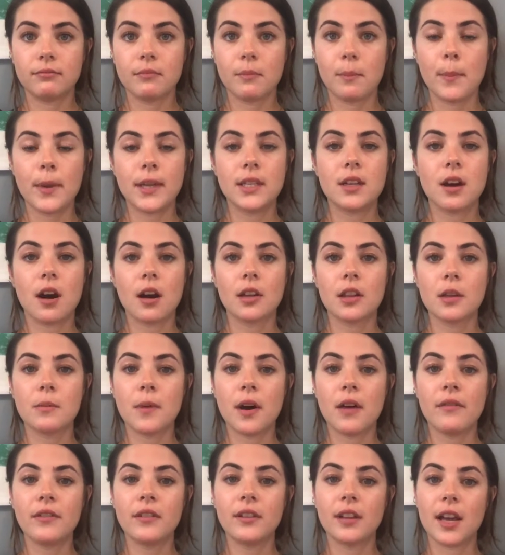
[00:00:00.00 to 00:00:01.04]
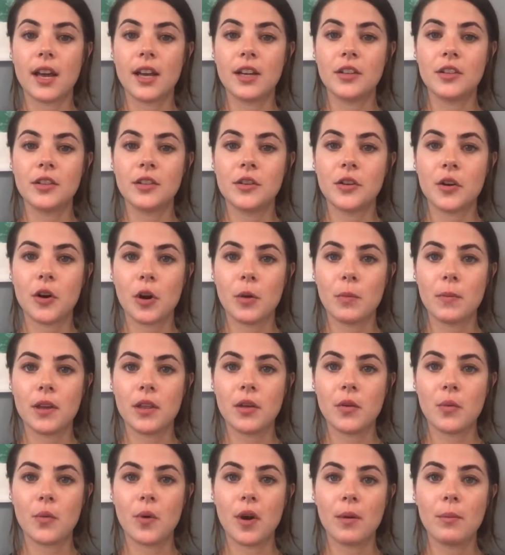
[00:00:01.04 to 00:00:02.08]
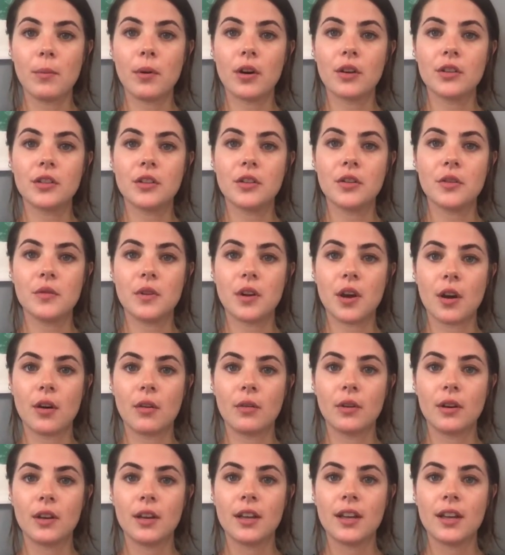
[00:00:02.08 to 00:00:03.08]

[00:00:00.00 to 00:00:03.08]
may talk them off a ledge, or be the one person you know